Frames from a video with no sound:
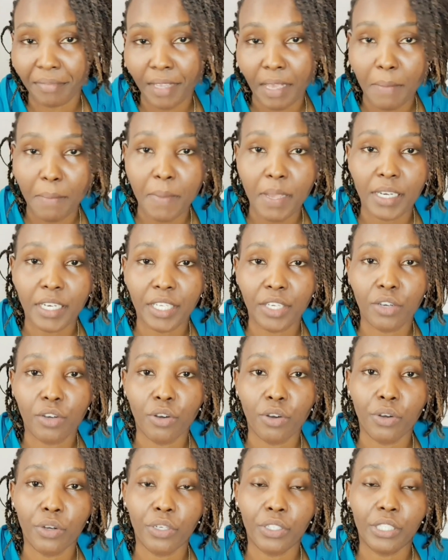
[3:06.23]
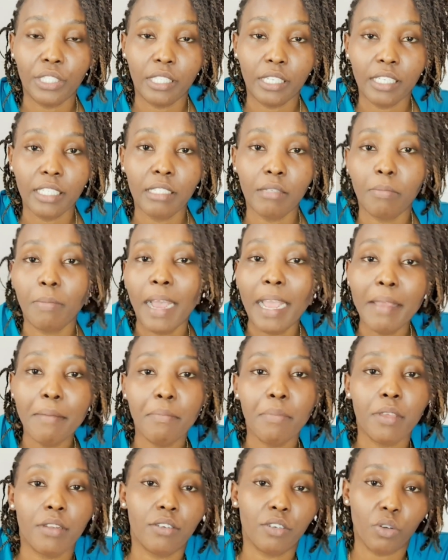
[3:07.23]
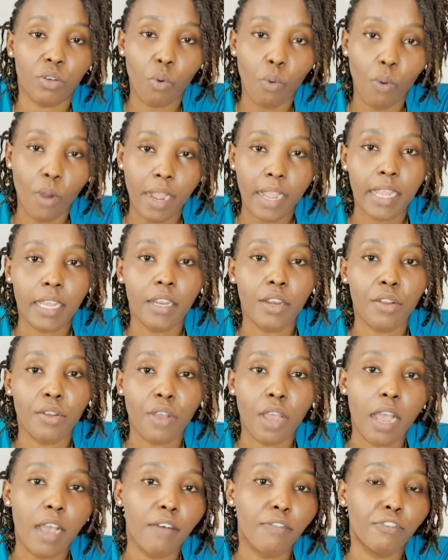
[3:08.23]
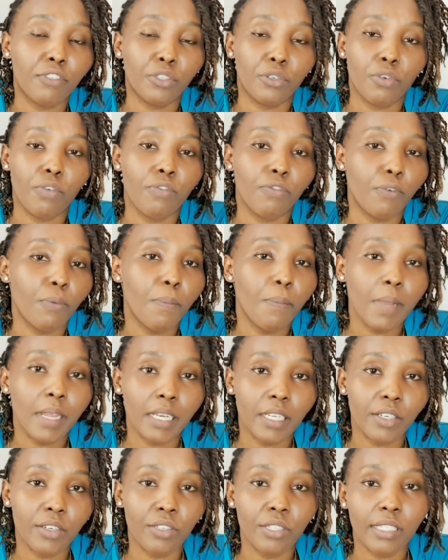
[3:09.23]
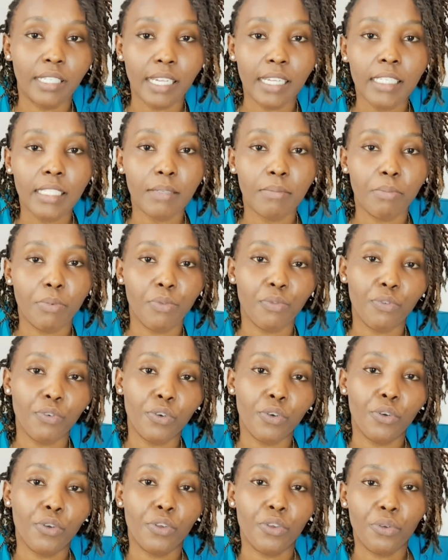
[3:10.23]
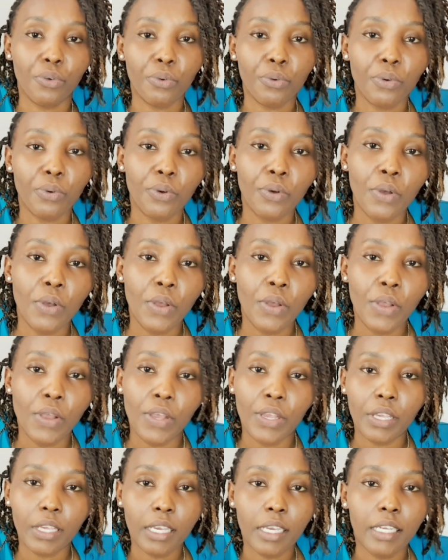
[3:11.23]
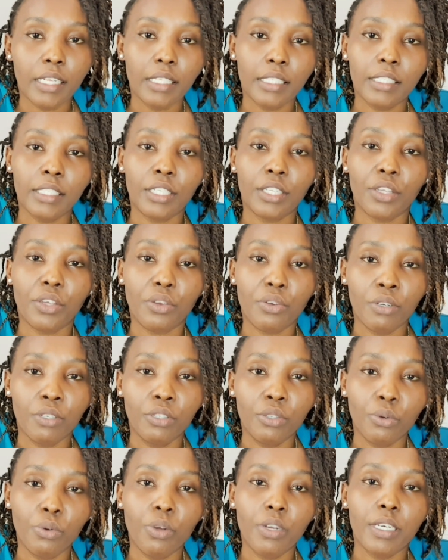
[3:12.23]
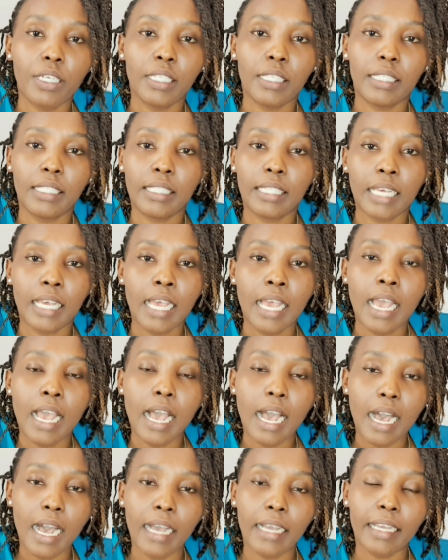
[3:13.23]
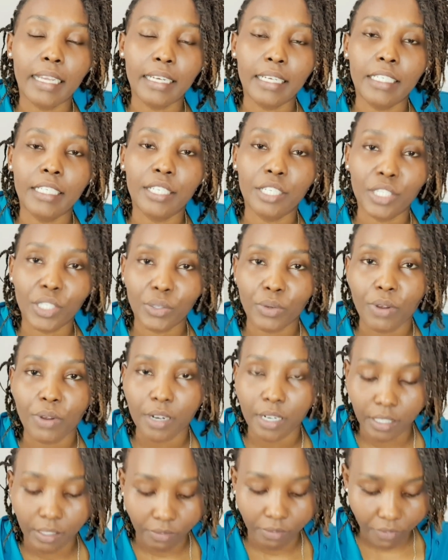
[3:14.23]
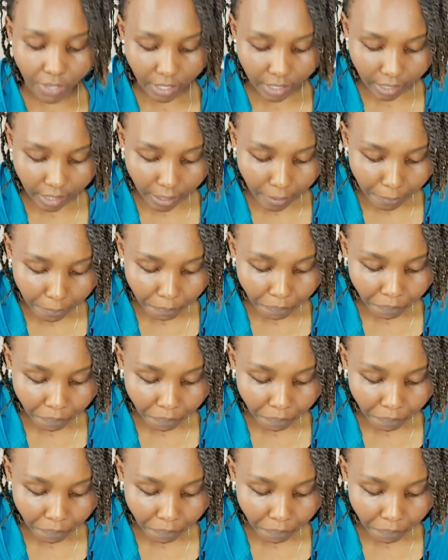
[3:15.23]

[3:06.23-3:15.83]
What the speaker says: medical test might be required. You have to go for medical test before you get your Canadian tourist visa.